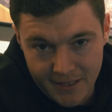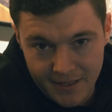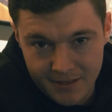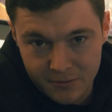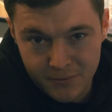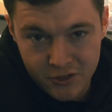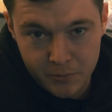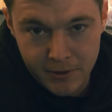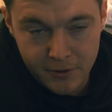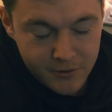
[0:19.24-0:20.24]
and we've
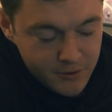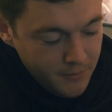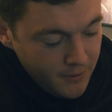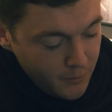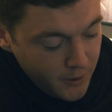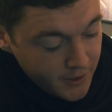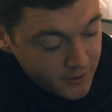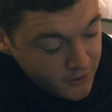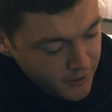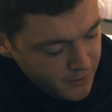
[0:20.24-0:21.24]
just been doing some of our
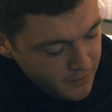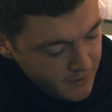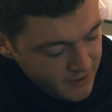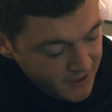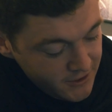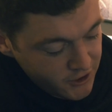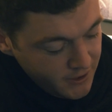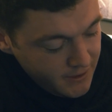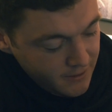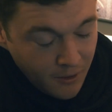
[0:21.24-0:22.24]
work, so
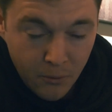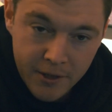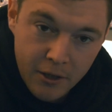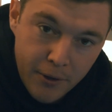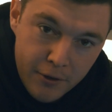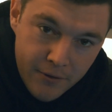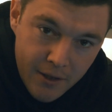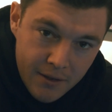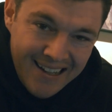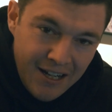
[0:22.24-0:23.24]
essentially I want to go
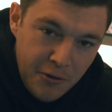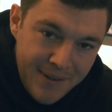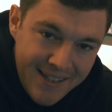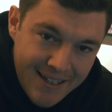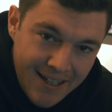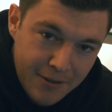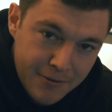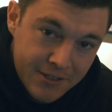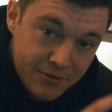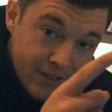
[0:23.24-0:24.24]
over how many
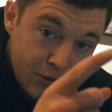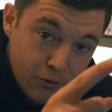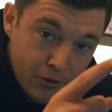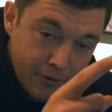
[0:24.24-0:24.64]
calories are in your